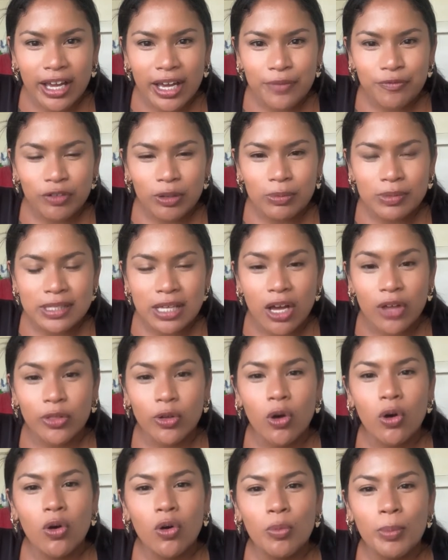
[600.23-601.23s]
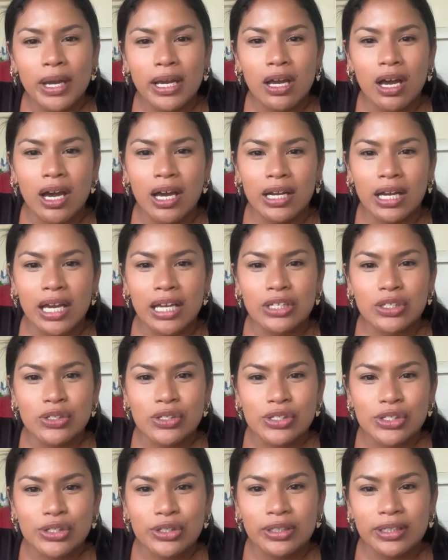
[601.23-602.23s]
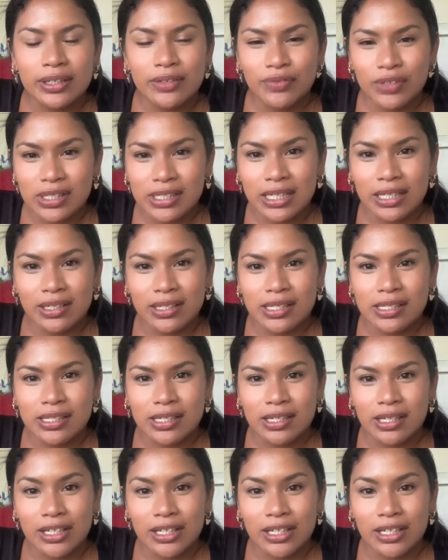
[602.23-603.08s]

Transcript: I'm from South. Oh my God, I used to live in Tennessee.